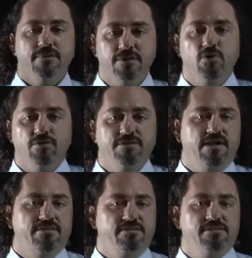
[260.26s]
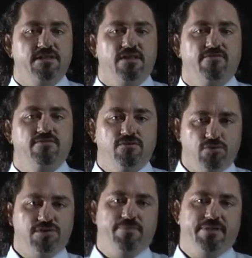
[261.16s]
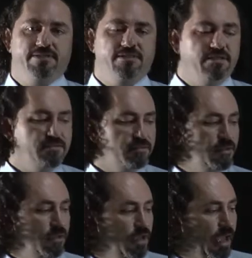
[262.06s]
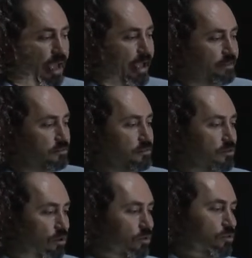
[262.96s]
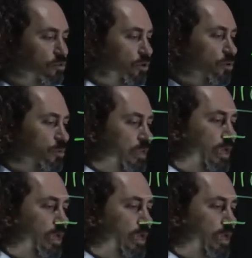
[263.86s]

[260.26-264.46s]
the content itself to some extent. And although we